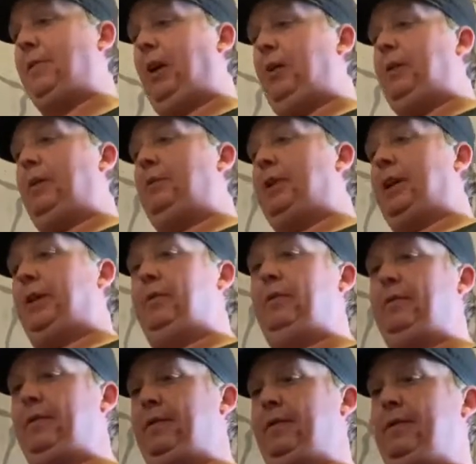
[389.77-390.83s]
Oh, here we go.
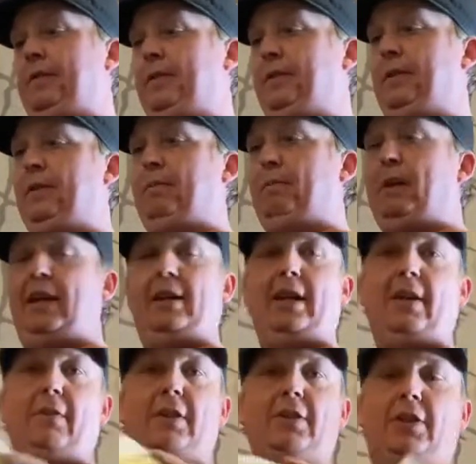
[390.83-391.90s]
Man,
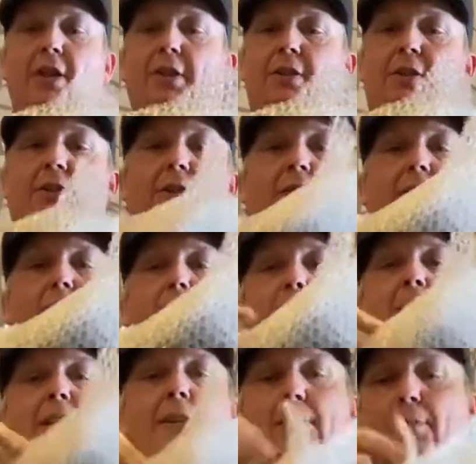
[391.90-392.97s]
Henry just
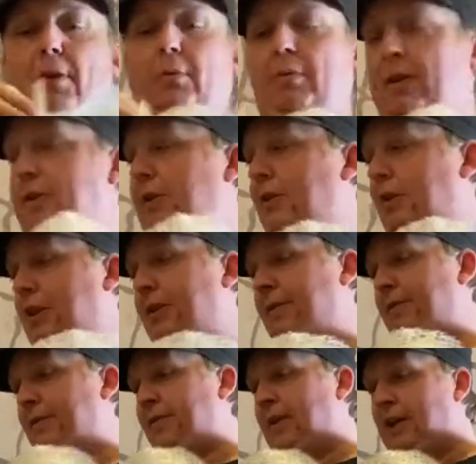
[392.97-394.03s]
packed these pretty well, didn't he?
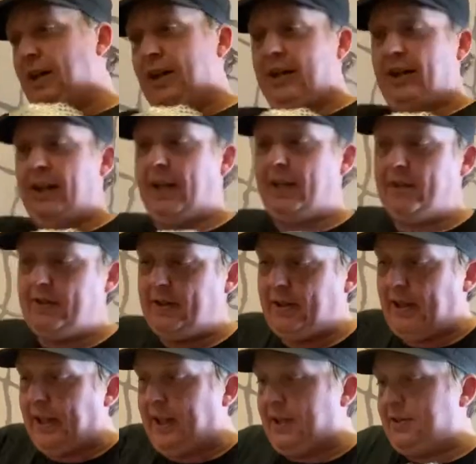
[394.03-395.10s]
Good job, I Henry.
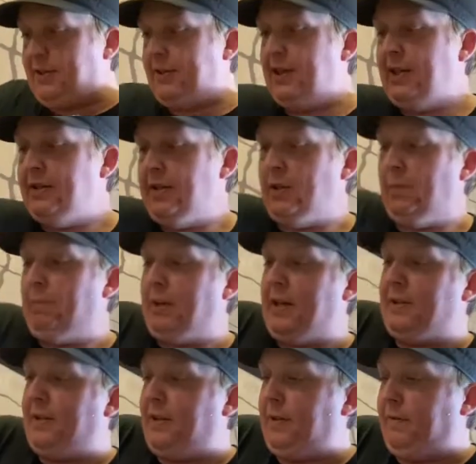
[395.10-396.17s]
Just, you I rocked see it. another
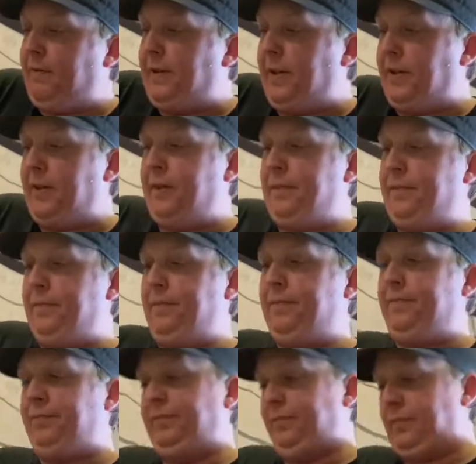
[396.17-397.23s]
piece of the Phil
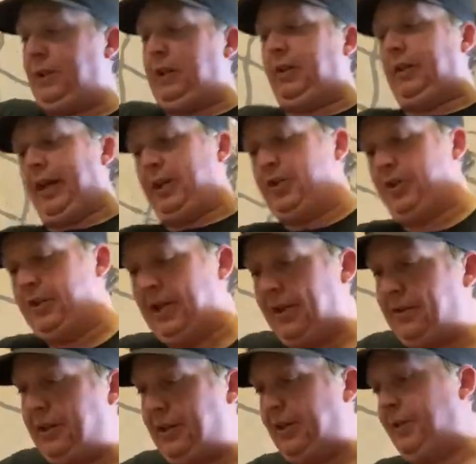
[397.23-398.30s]
collection down
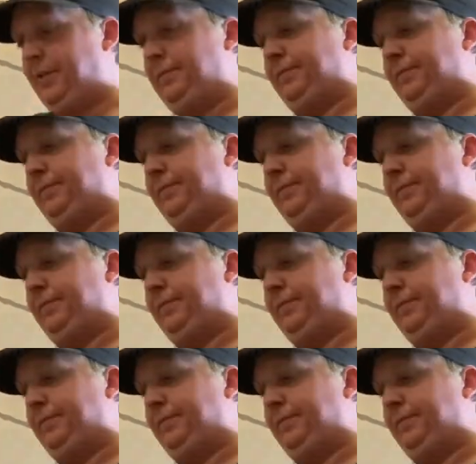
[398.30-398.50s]
here.